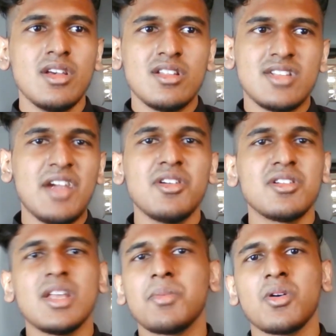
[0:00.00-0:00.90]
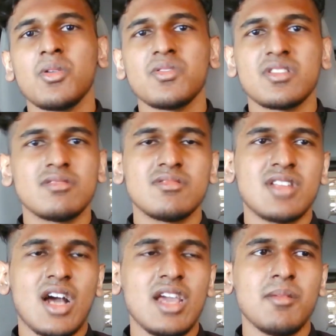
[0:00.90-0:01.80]
stereotypical
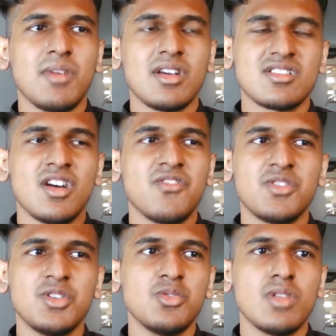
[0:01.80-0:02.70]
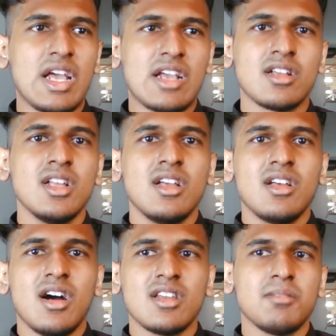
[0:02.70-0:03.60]
type of stuff too. Like,
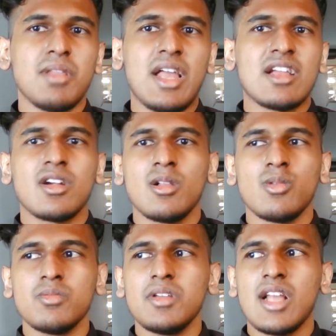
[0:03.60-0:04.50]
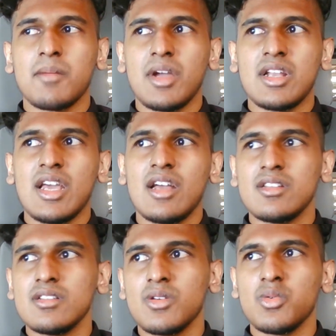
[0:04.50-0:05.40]
the black girl would be like, my dad
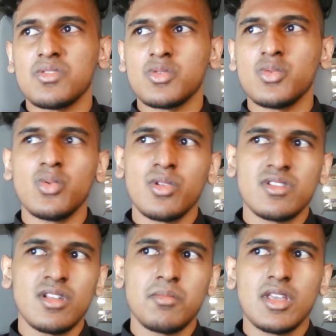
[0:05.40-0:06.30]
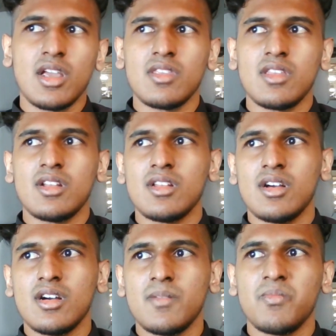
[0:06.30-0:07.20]
didn't go to school or something, and then
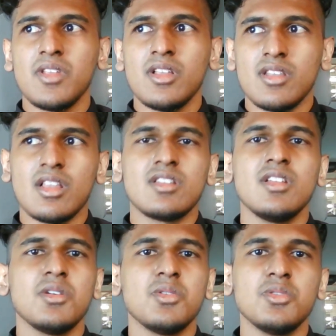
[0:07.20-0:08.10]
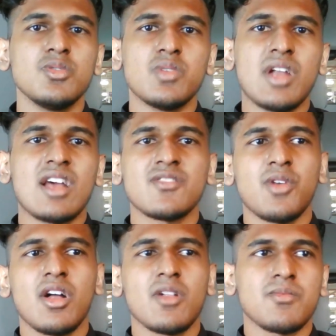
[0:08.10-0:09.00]
the Latino dude would ask
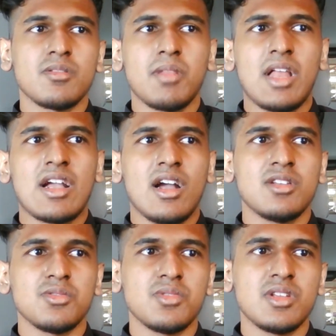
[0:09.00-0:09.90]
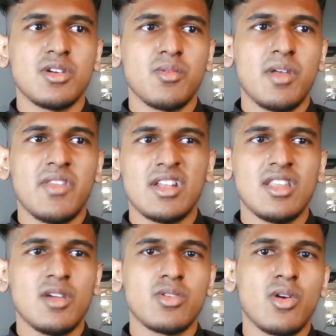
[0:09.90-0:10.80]
for help from the black guy to, you know, and then
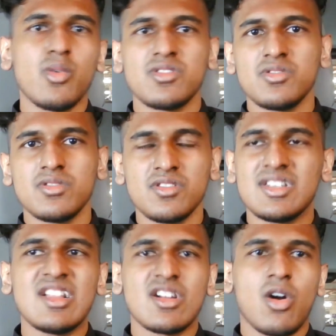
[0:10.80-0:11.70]
they would go to steal a